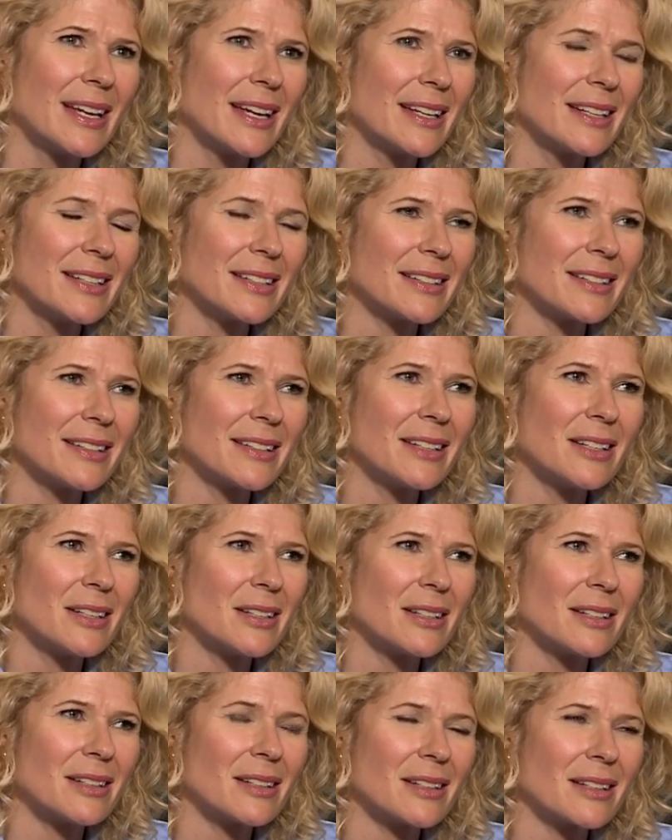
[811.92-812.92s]
And
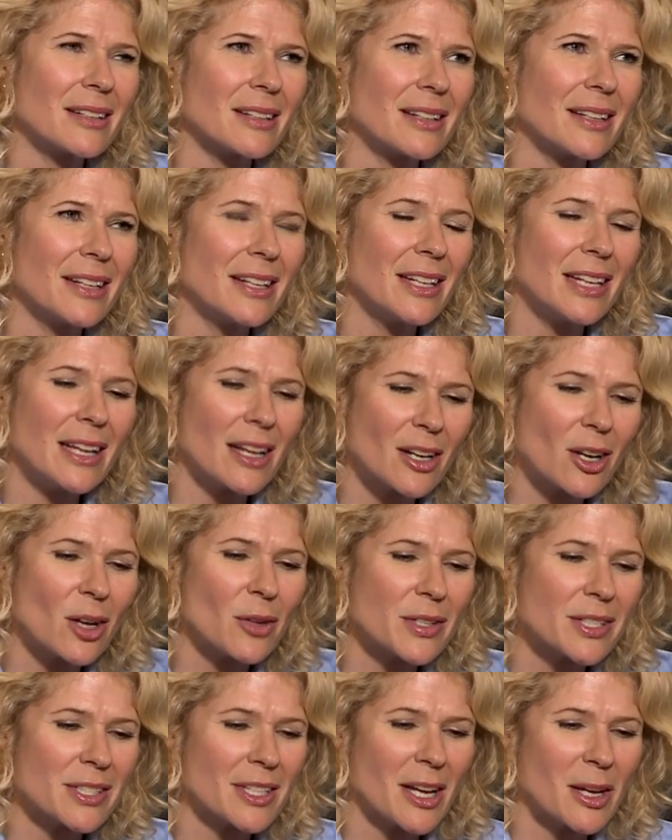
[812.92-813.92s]

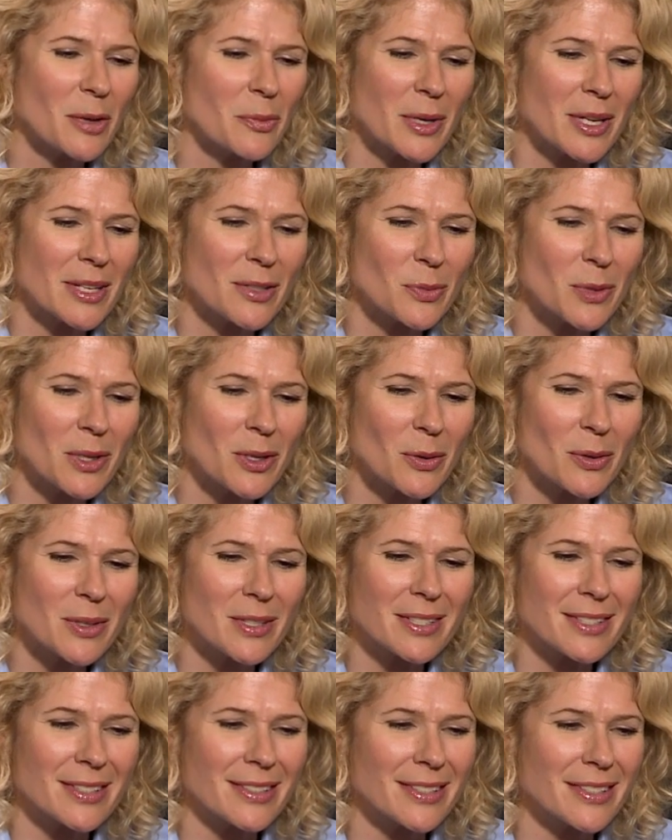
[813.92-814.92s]
all this time, because we know
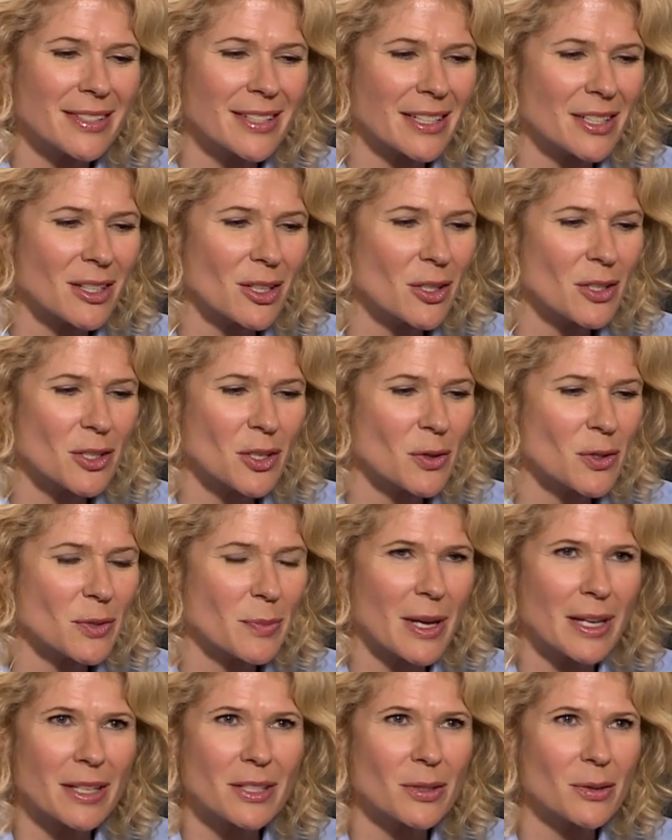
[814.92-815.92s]
this technology goes
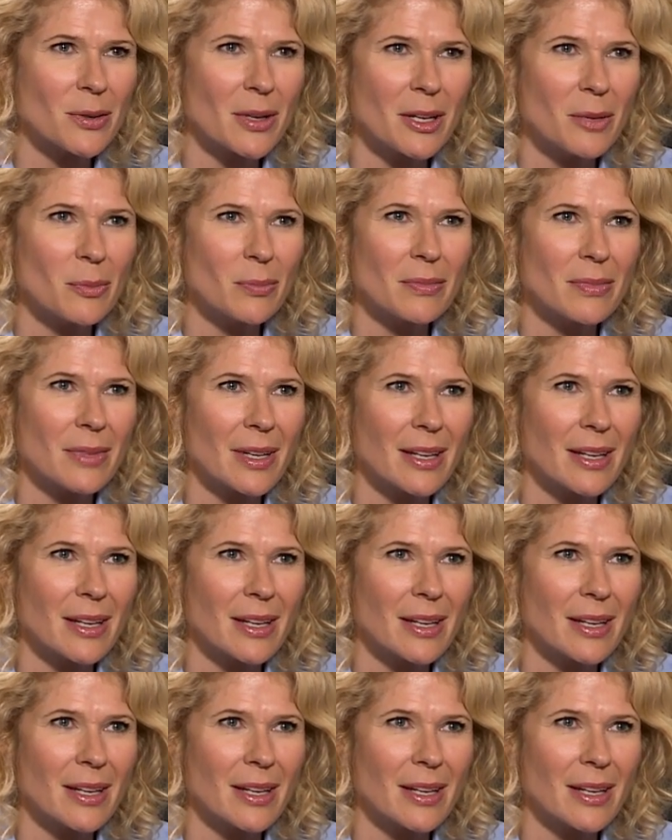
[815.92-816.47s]
back to